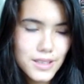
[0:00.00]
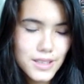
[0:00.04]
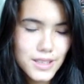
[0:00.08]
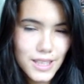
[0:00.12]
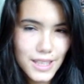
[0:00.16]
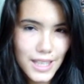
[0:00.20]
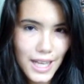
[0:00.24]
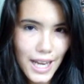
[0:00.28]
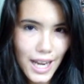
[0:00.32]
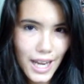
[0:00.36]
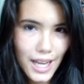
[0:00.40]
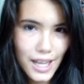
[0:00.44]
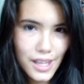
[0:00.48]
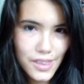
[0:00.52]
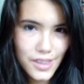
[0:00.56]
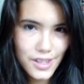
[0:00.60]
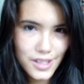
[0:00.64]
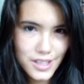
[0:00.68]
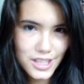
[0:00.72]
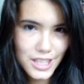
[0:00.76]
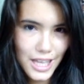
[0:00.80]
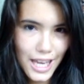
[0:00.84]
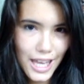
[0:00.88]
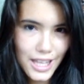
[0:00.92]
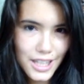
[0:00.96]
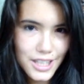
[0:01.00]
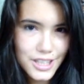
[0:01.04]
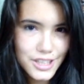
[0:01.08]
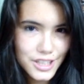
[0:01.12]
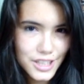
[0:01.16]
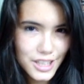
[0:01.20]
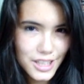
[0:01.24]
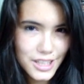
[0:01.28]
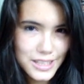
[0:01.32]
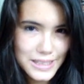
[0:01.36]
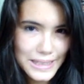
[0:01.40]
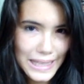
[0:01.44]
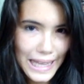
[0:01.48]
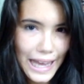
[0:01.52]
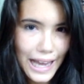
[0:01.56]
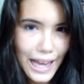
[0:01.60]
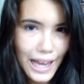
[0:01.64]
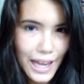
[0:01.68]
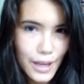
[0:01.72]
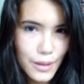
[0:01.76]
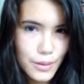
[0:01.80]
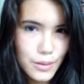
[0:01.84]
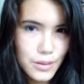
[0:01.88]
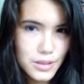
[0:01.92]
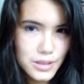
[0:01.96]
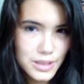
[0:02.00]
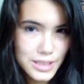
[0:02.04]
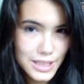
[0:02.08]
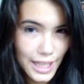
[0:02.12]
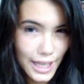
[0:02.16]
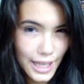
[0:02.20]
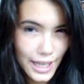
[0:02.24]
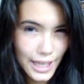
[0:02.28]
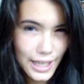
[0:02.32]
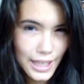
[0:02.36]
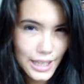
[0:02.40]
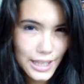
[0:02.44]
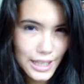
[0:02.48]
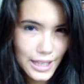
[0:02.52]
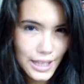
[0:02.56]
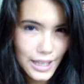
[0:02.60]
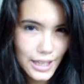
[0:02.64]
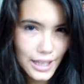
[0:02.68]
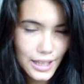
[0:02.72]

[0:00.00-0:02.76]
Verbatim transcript: Today the challenges that I will take